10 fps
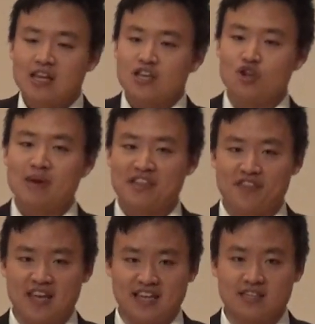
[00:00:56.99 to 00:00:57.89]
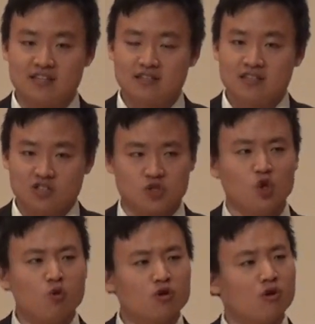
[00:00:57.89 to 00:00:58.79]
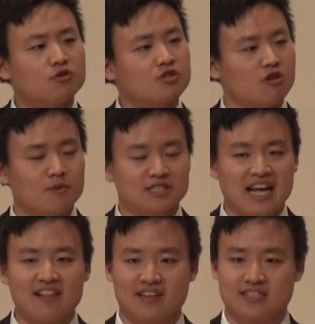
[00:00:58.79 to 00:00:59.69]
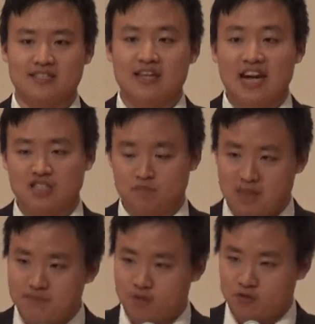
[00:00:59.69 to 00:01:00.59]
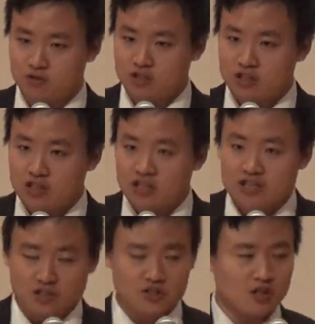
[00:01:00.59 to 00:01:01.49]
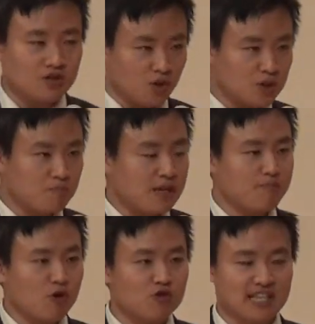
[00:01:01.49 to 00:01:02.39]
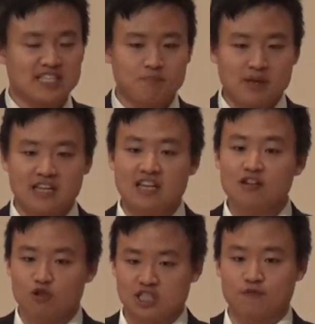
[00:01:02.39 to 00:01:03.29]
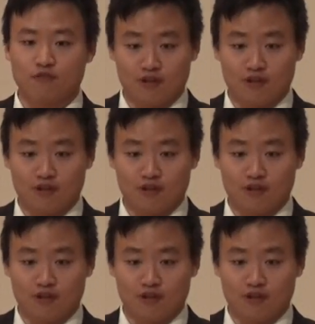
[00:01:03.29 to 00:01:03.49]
You may think the so-called global talents are the people, those people who can speak English